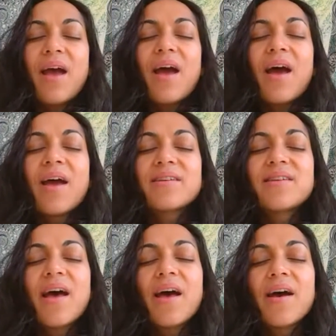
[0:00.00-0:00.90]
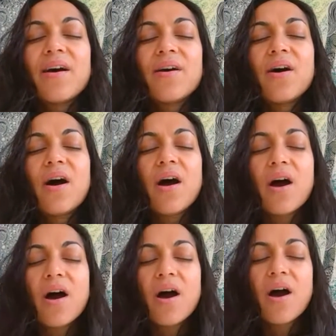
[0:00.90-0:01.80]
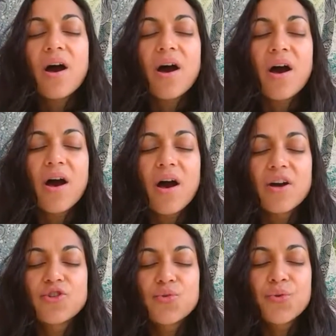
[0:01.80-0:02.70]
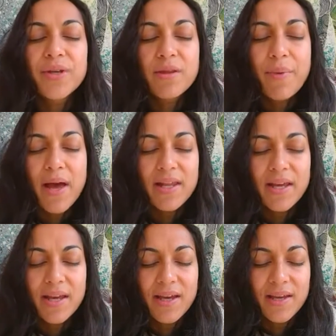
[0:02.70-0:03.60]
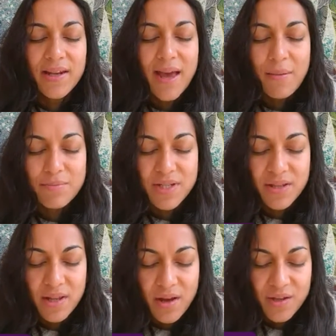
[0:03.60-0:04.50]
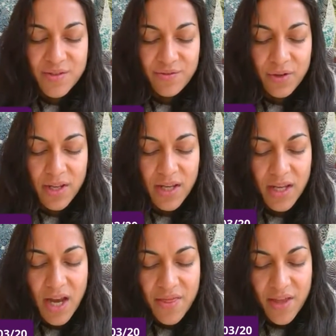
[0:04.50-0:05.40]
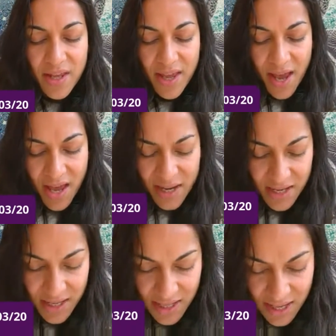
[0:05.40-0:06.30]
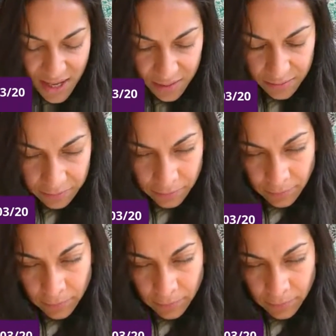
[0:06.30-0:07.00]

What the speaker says: Exhale, drawing the belly in, emptying the lungs fully, and then again, inhale.